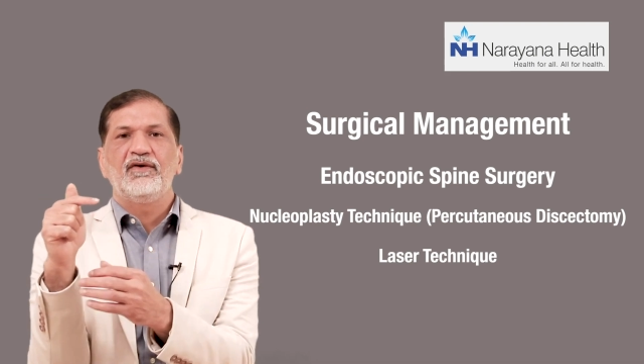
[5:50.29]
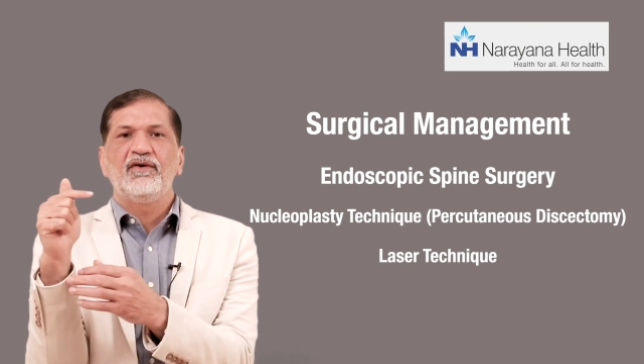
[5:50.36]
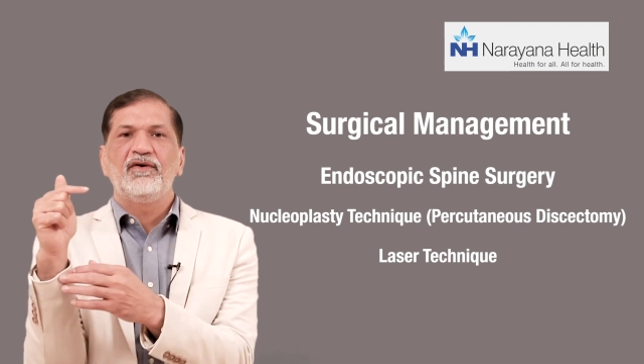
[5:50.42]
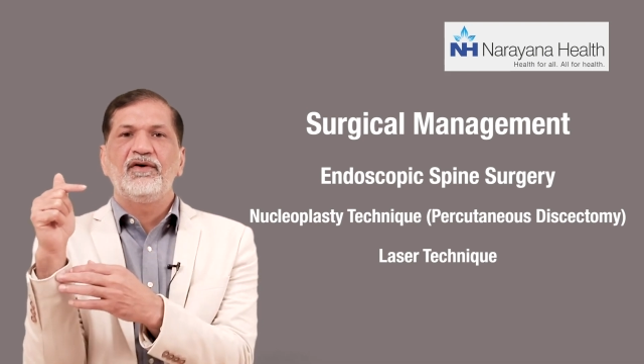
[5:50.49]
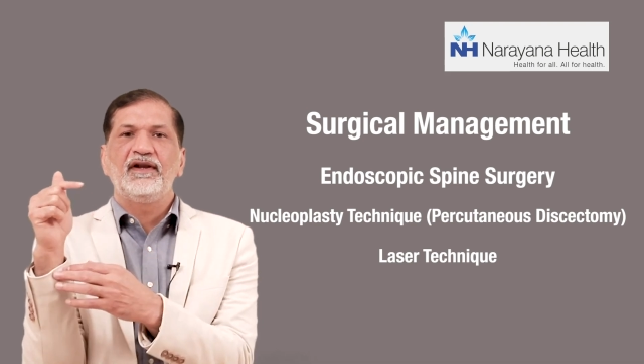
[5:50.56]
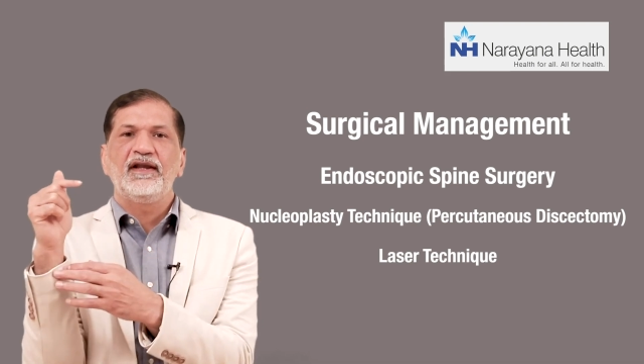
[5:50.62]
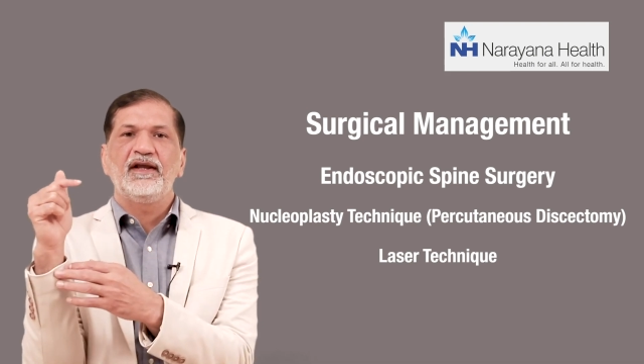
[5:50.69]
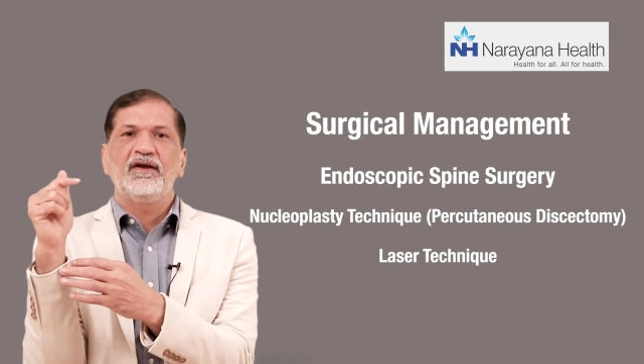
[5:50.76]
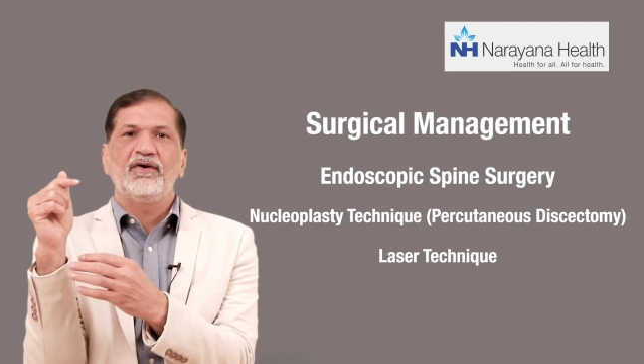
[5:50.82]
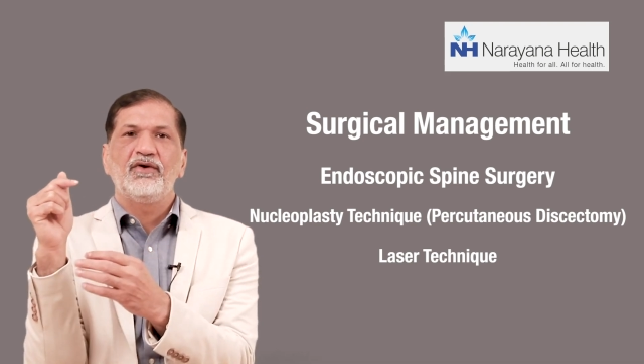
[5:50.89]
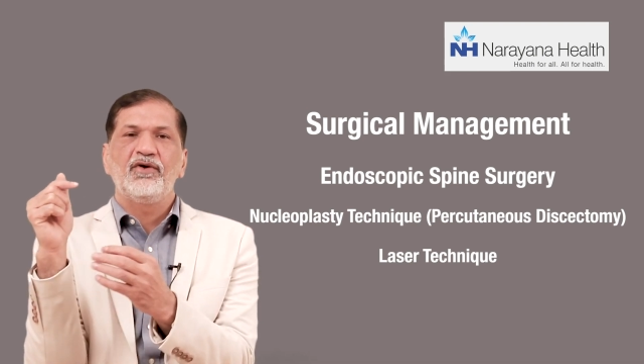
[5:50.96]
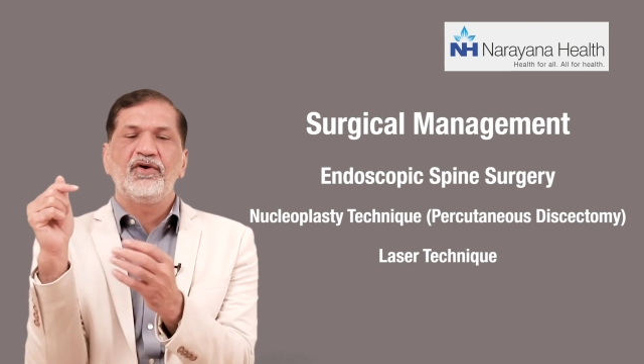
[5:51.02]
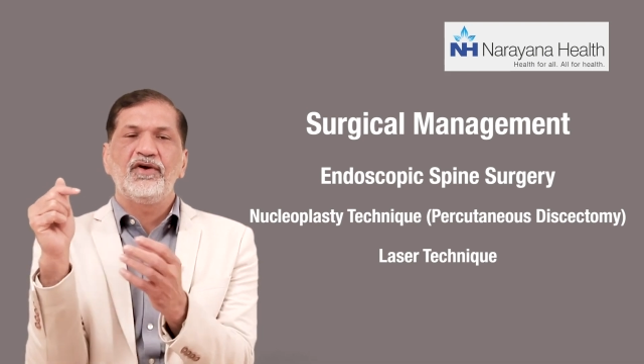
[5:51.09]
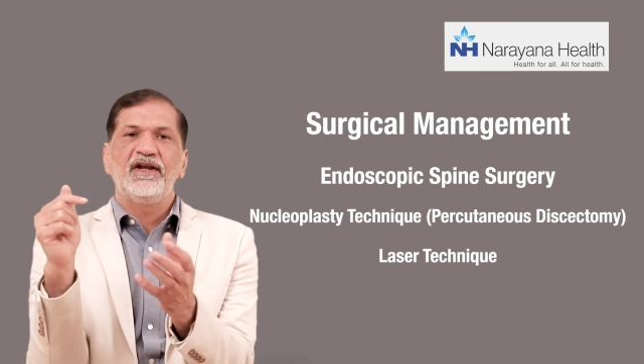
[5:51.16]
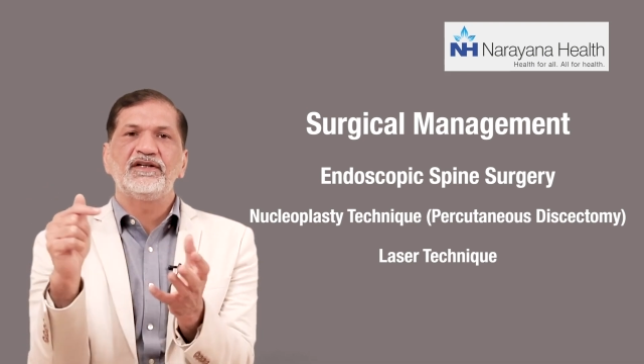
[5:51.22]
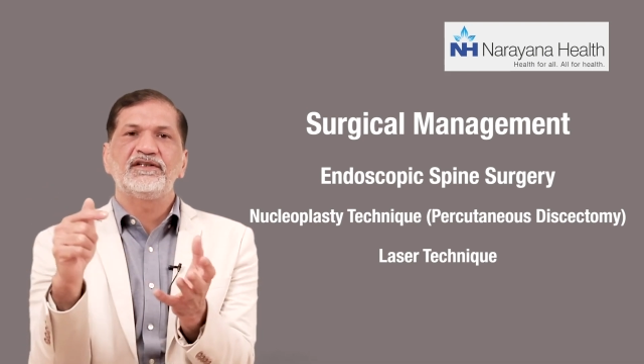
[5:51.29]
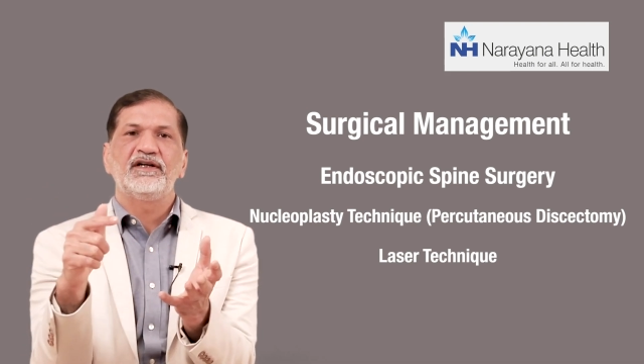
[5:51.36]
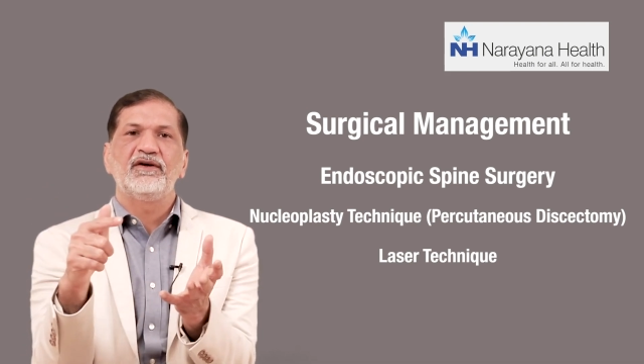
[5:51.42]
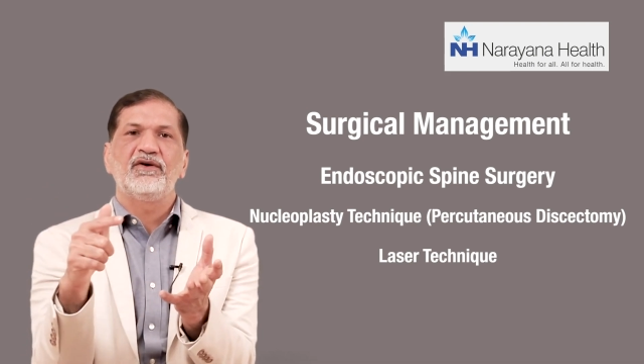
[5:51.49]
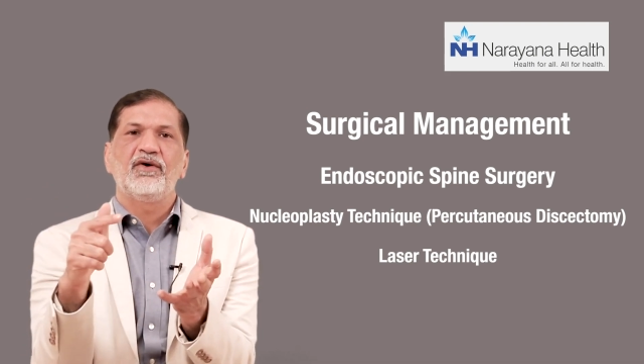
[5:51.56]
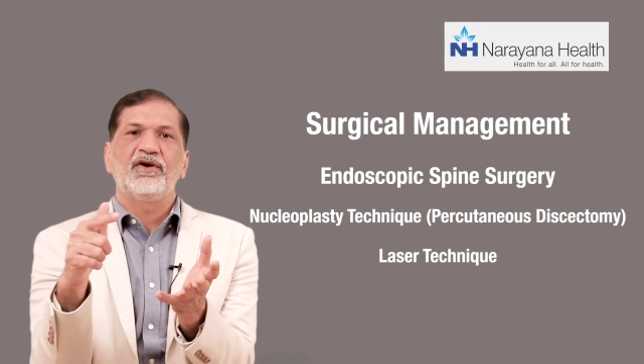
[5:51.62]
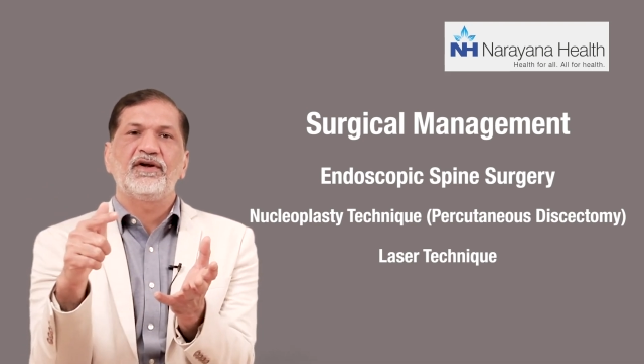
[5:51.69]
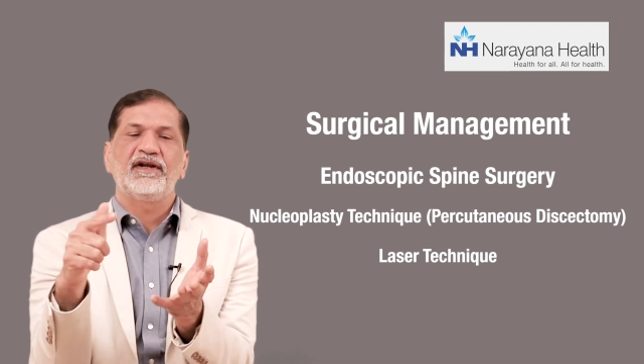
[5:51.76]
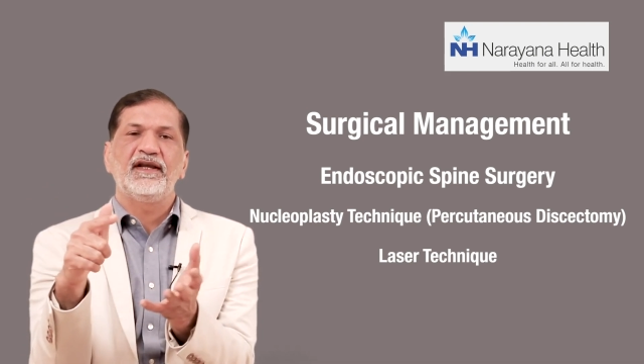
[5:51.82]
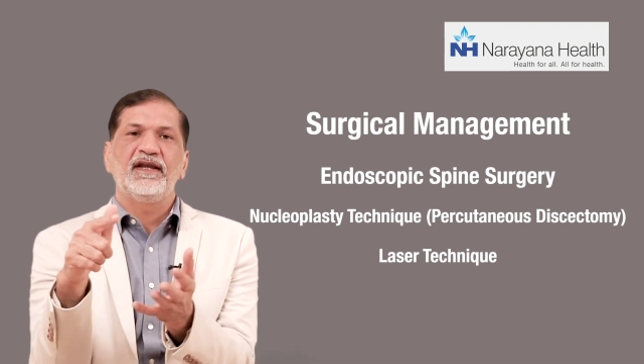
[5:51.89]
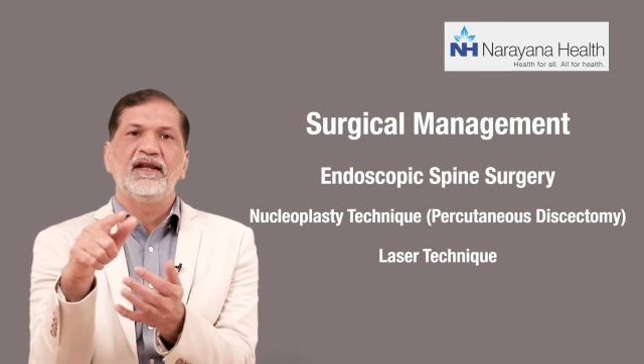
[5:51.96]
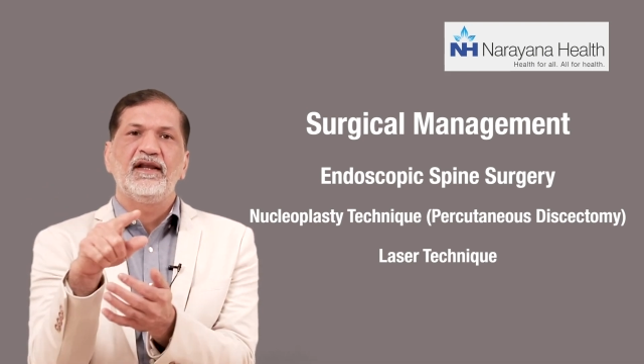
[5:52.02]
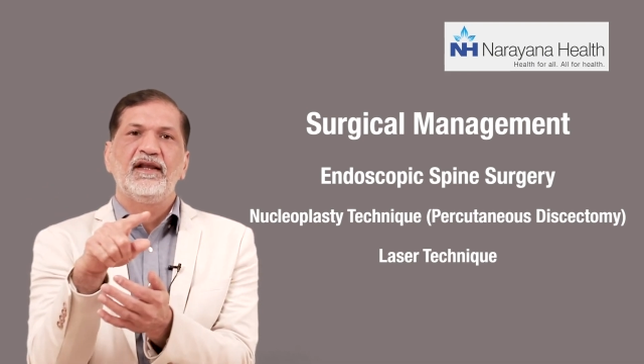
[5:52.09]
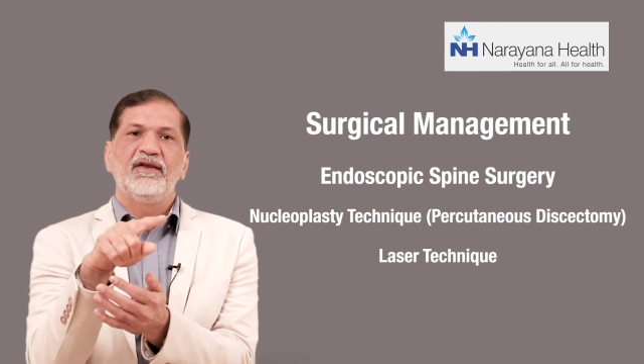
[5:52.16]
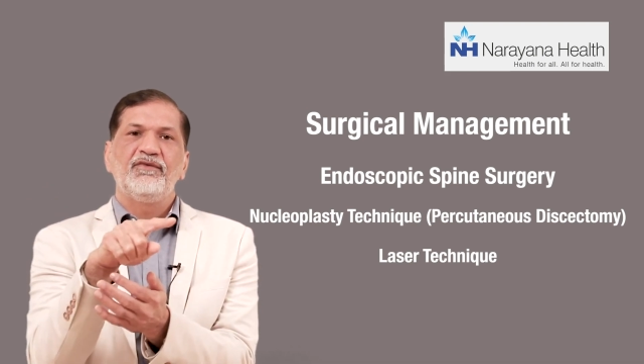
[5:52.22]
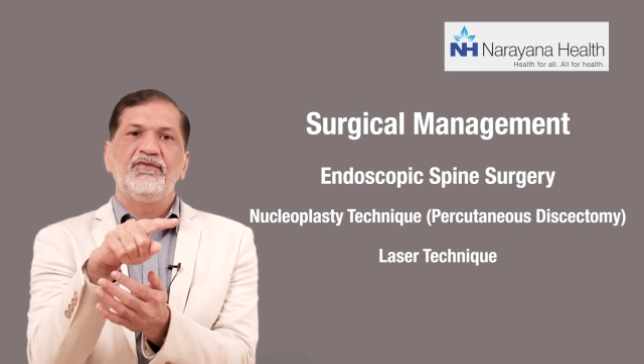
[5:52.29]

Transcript: or a coagulation cautery,